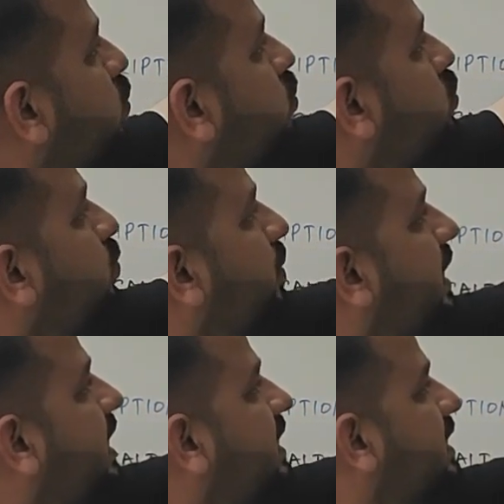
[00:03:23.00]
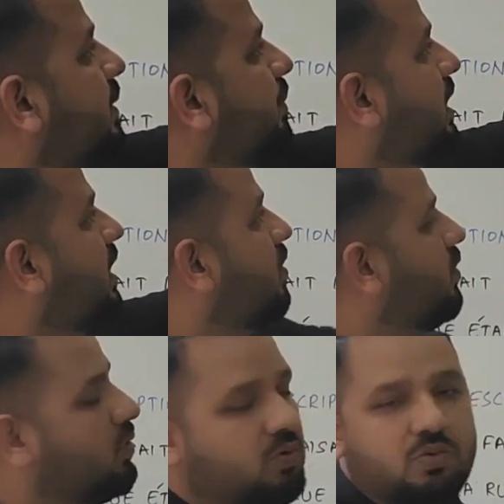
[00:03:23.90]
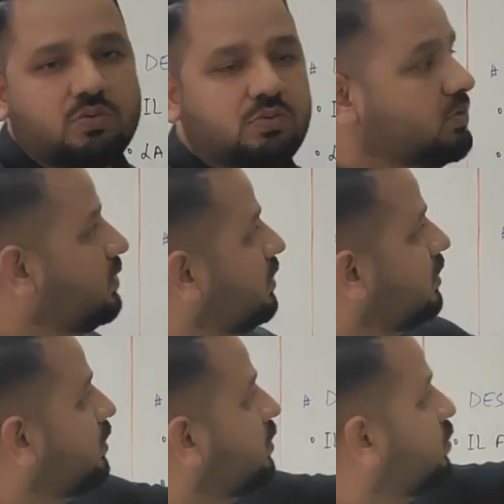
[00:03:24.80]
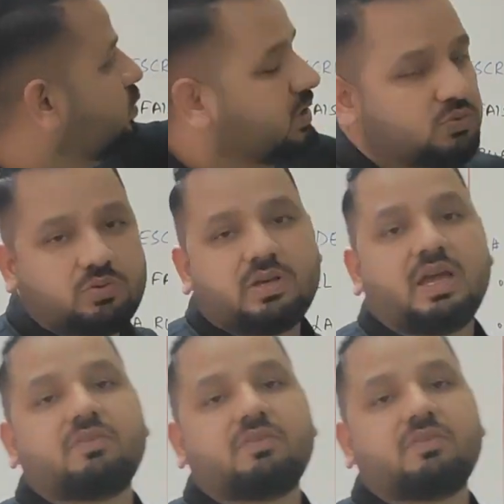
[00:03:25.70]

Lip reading: to play in the park tous les jours, every